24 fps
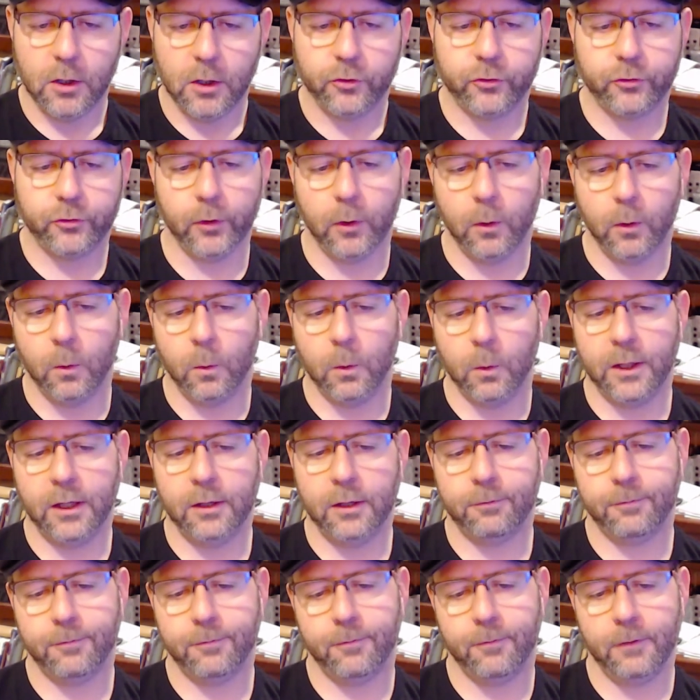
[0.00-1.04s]
So
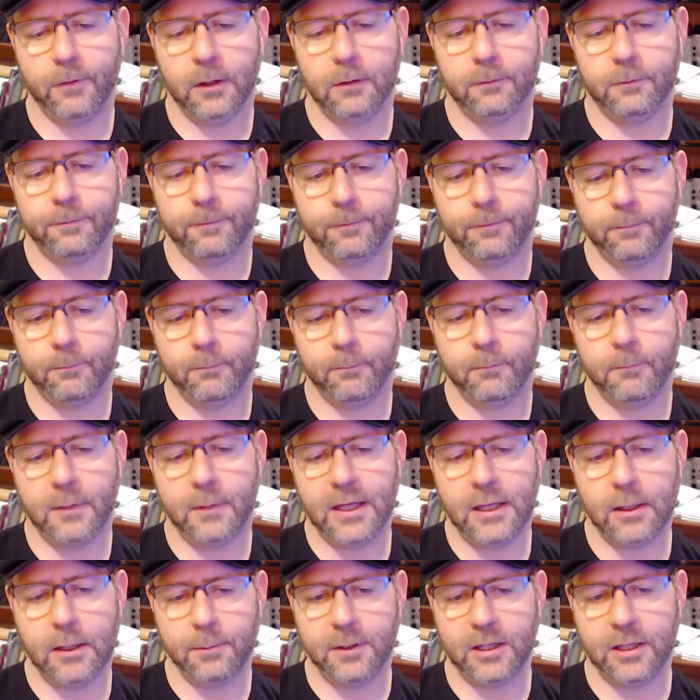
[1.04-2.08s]
if
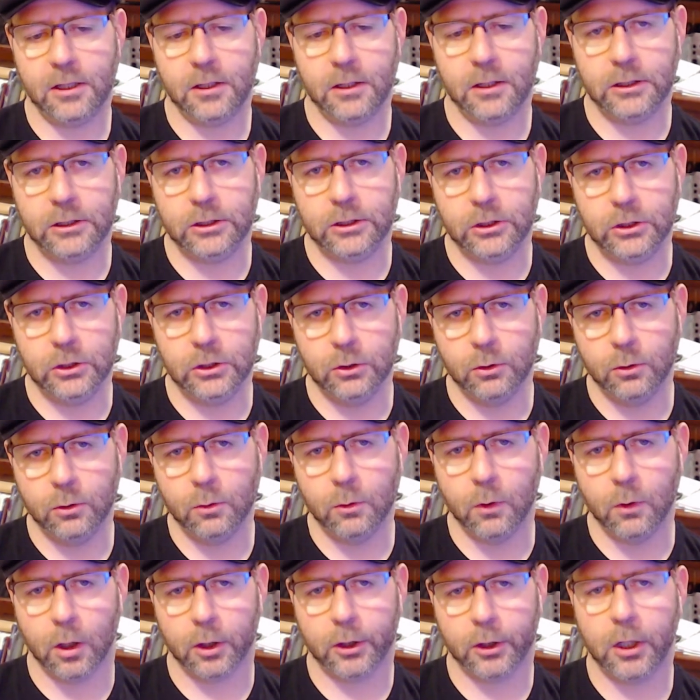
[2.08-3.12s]
maybe you are